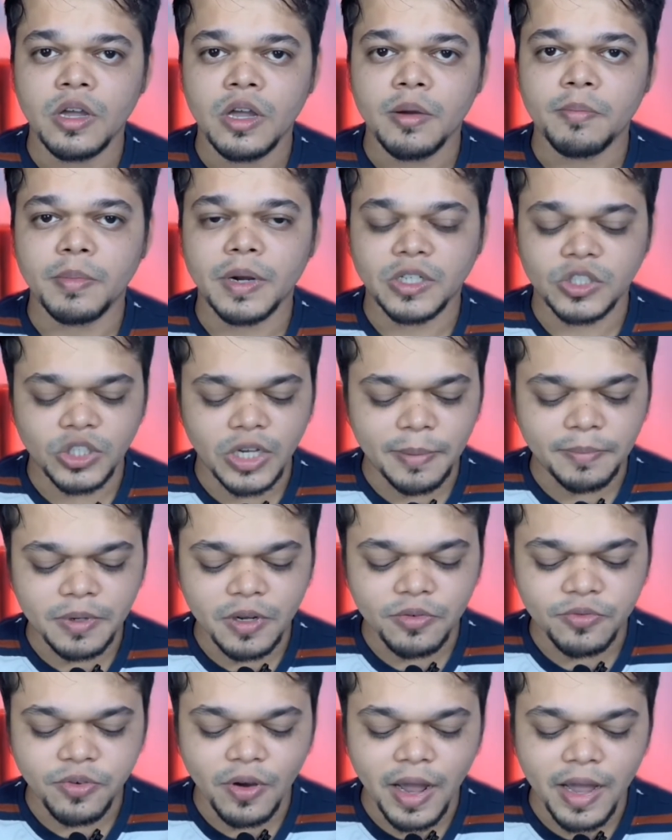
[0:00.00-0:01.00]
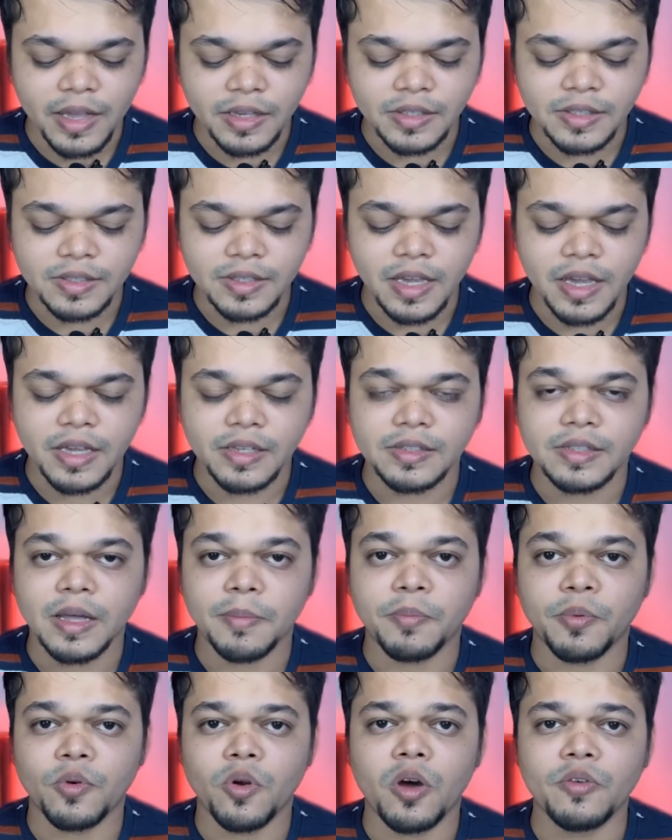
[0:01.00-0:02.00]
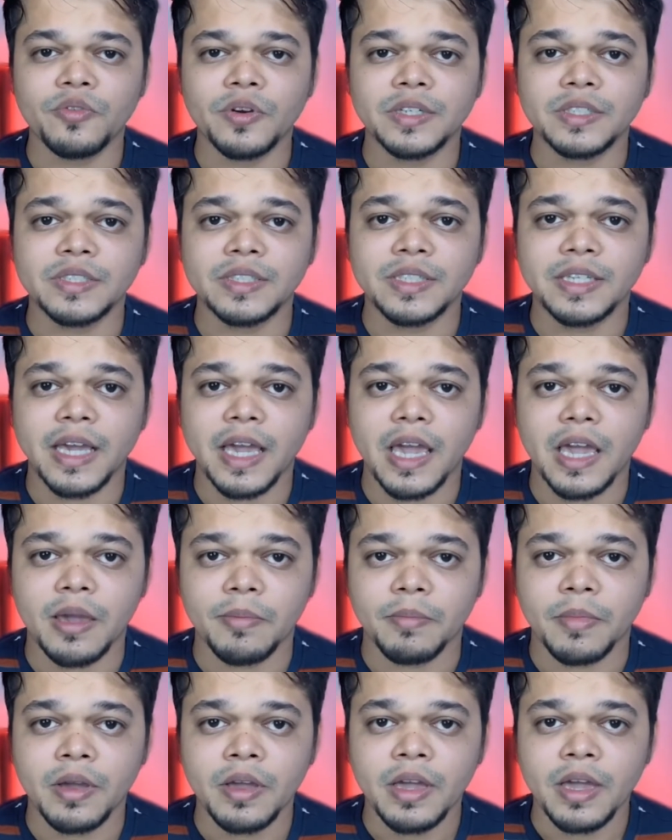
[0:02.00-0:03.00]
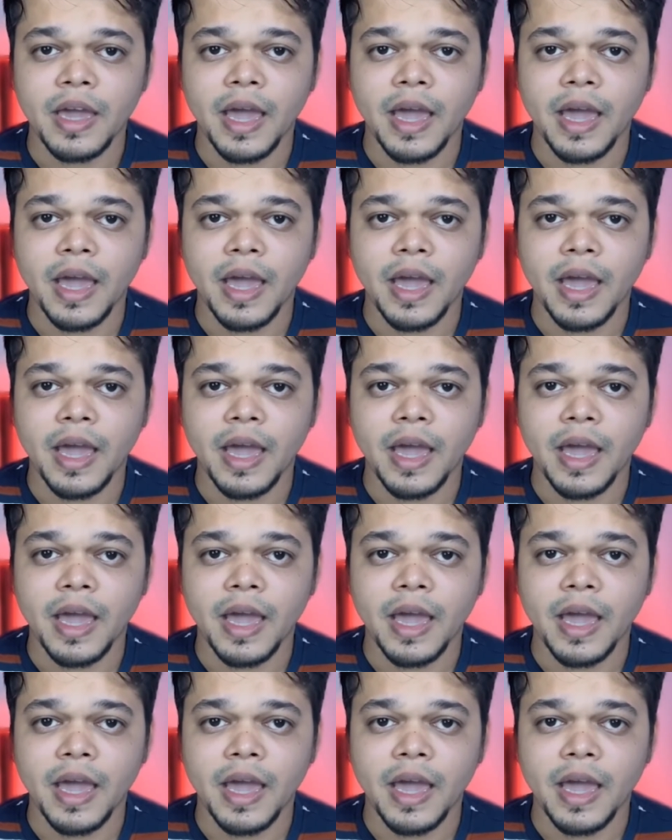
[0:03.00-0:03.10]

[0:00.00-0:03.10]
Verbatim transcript: But chapter 5 says the prophets came